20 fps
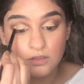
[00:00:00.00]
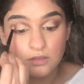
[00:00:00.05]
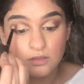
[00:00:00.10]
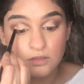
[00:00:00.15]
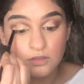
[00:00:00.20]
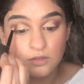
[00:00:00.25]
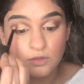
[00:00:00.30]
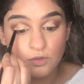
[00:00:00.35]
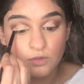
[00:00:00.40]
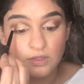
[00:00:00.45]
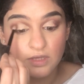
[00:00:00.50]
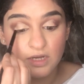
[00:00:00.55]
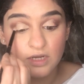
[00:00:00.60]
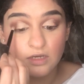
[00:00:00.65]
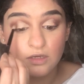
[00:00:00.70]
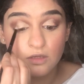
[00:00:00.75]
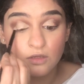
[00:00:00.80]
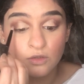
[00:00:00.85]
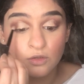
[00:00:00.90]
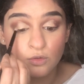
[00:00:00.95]
so that
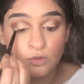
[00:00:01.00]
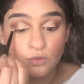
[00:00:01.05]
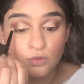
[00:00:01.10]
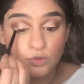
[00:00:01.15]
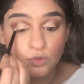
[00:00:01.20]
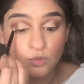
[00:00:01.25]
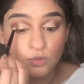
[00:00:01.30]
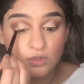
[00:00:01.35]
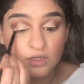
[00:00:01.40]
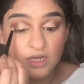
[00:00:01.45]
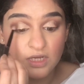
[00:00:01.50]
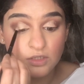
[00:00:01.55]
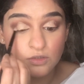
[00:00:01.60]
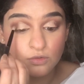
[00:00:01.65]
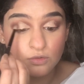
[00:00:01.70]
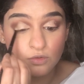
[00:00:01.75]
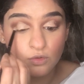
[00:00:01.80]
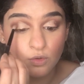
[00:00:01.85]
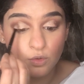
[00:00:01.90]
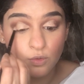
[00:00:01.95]
you don't get to
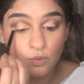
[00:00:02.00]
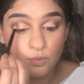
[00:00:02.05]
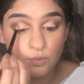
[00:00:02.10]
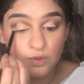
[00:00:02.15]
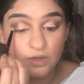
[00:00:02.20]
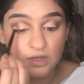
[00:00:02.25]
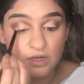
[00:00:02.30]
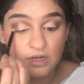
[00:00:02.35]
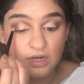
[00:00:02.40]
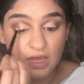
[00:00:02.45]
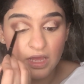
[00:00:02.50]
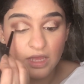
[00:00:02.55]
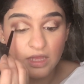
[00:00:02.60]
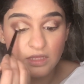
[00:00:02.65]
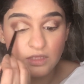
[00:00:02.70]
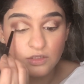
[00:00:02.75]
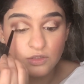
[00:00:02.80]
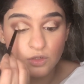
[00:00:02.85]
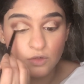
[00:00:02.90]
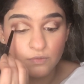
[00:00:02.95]
know where it
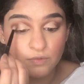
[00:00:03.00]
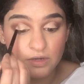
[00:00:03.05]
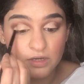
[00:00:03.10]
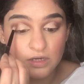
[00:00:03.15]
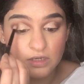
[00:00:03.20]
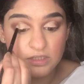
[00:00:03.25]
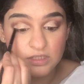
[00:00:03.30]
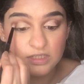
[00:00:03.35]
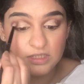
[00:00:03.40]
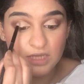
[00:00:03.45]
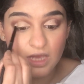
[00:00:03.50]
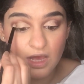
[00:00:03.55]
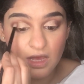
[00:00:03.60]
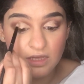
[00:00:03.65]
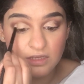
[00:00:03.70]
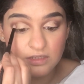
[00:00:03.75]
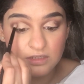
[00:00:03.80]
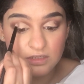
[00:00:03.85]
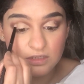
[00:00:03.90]
ends or where it starts.